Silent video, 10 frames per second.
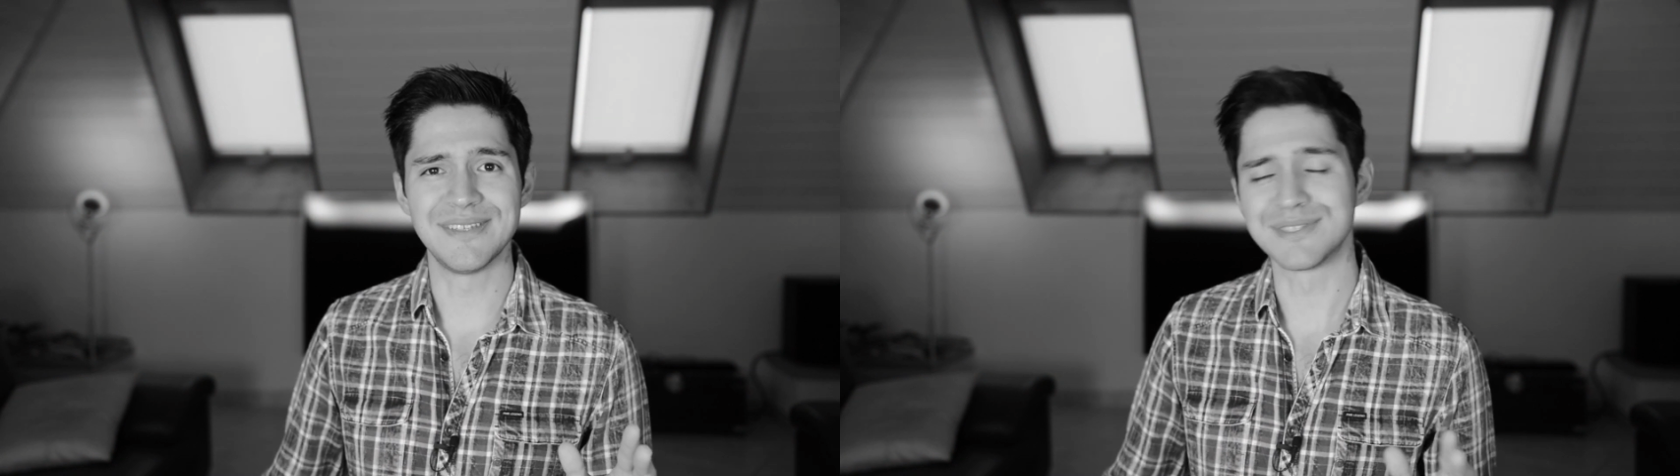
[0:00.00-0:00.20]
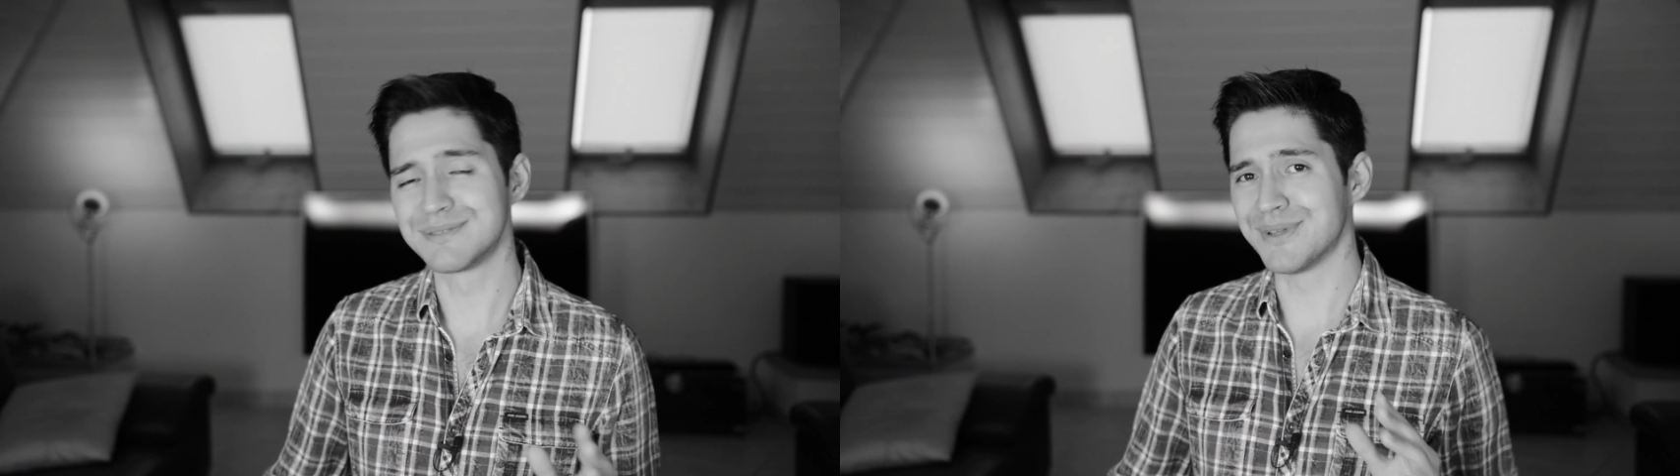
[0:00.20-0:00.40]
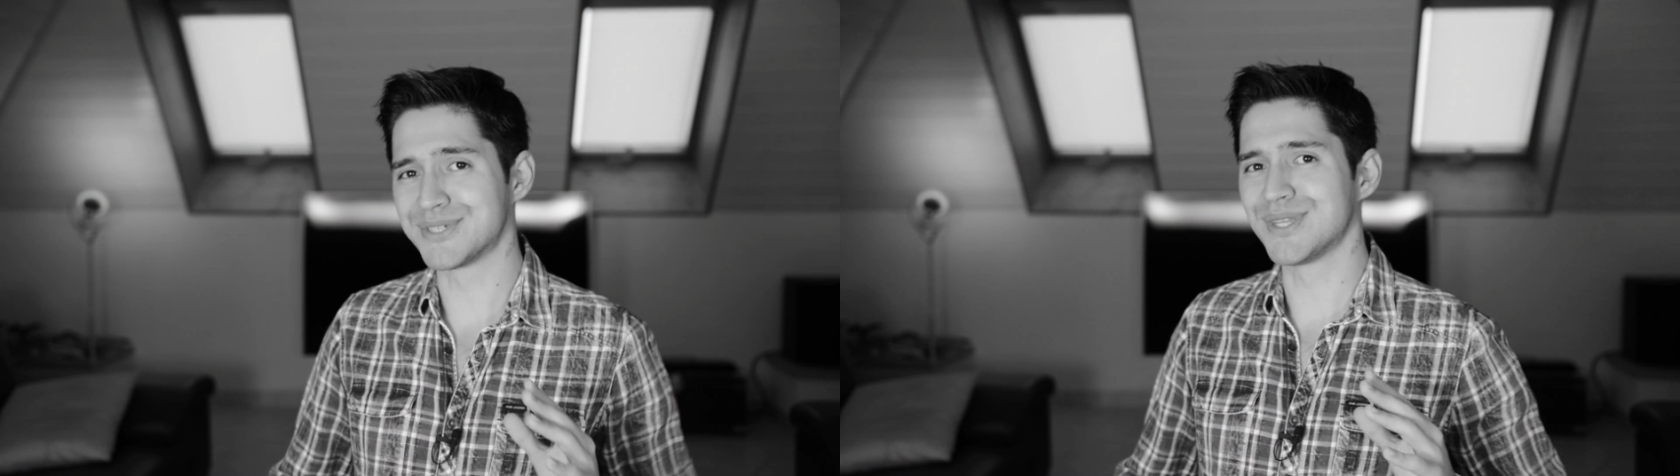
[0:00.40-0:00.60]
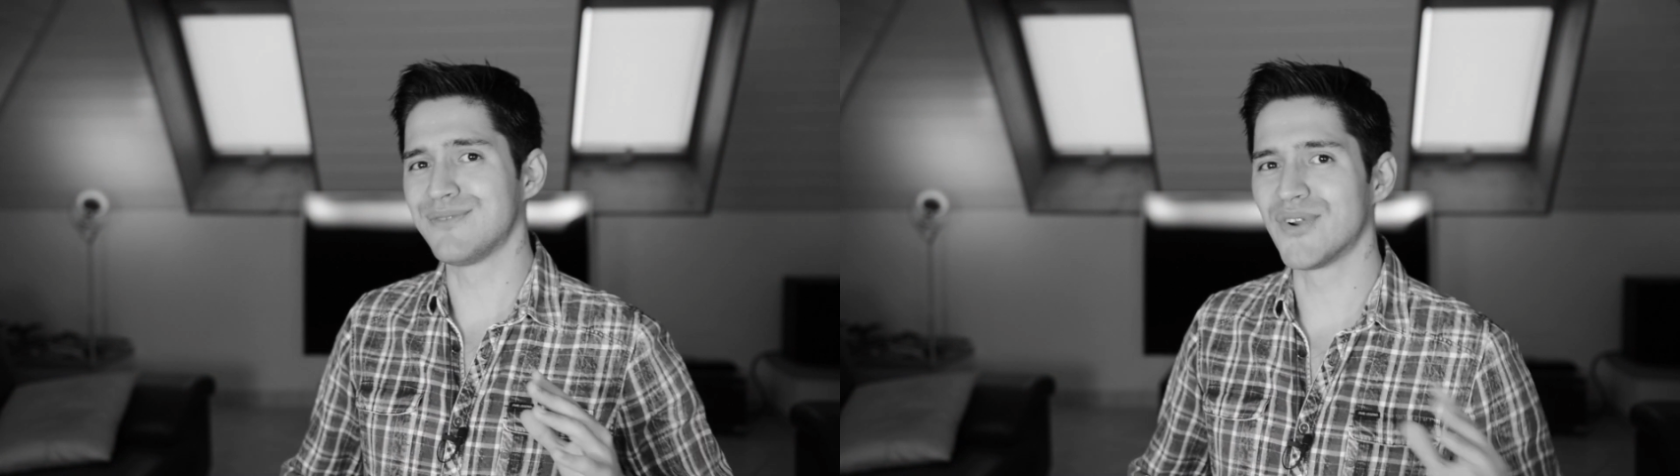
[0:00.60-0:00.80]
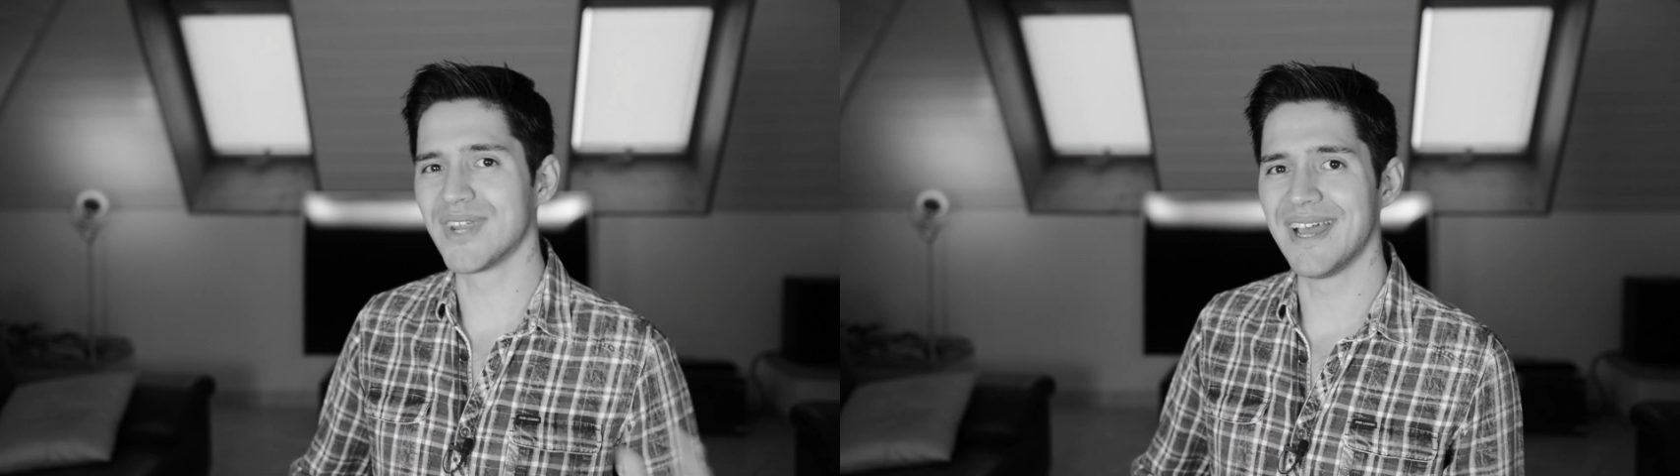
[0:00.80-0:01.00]
especially
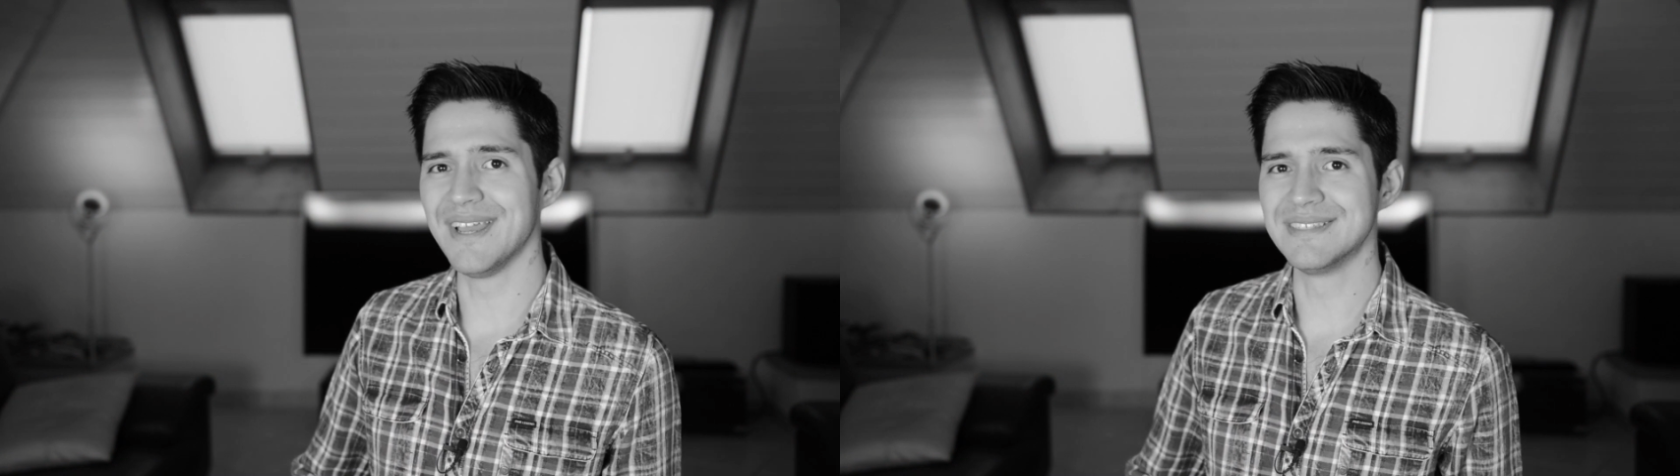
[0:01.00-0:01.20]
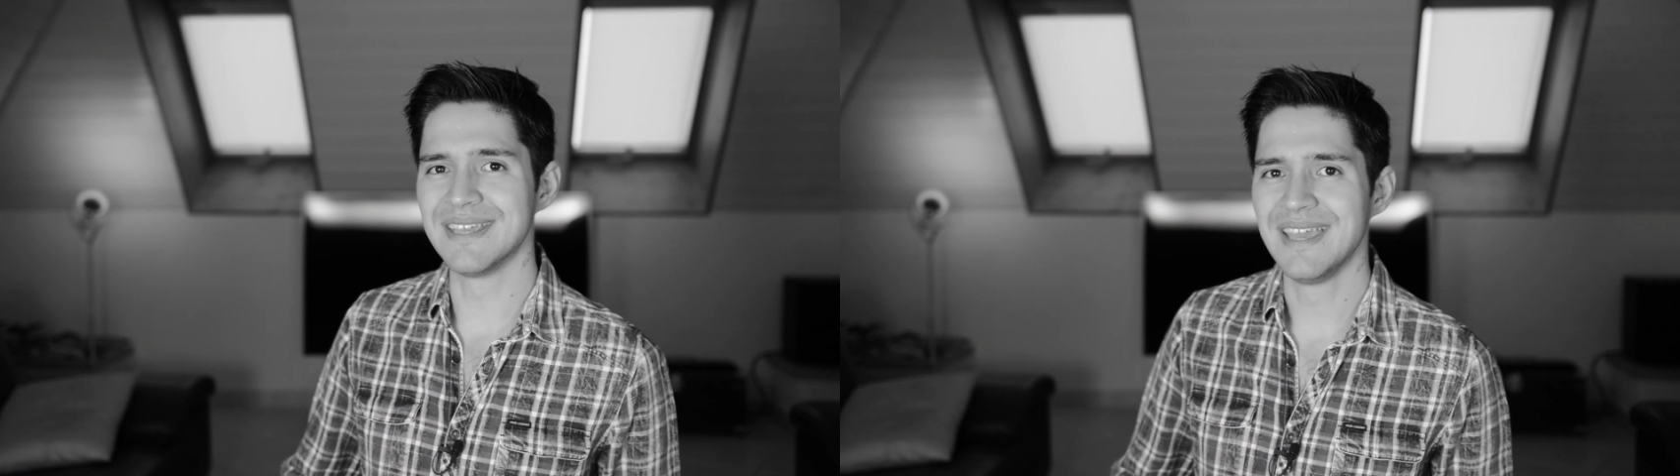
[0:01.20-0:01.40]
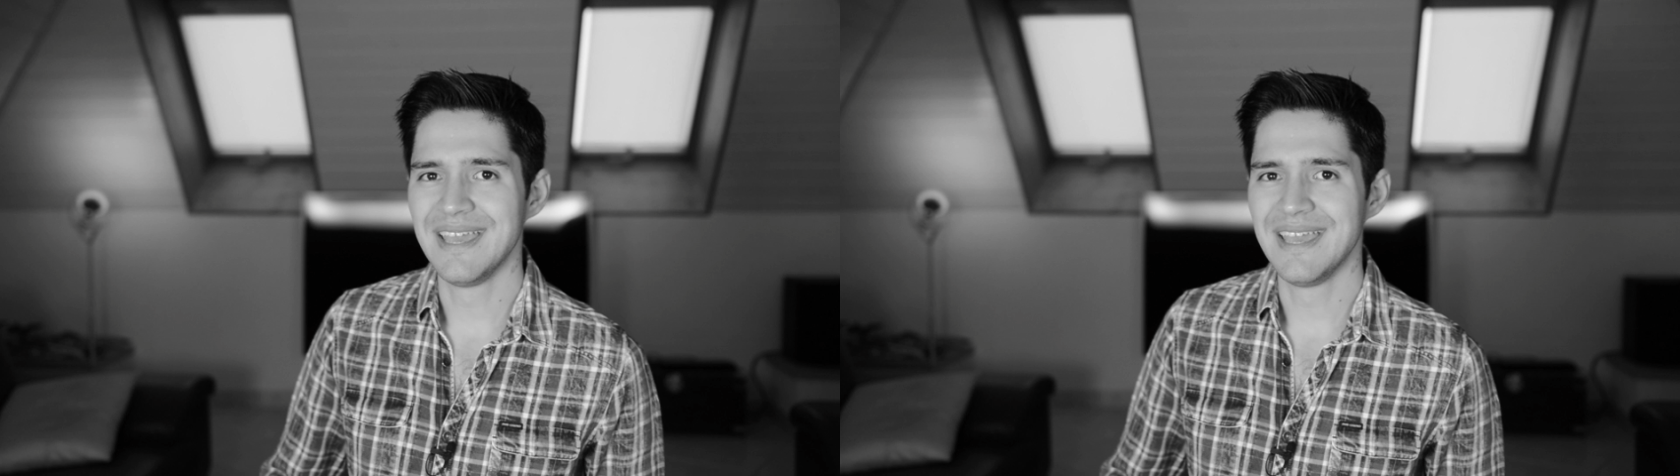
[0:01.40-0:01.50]
for guys.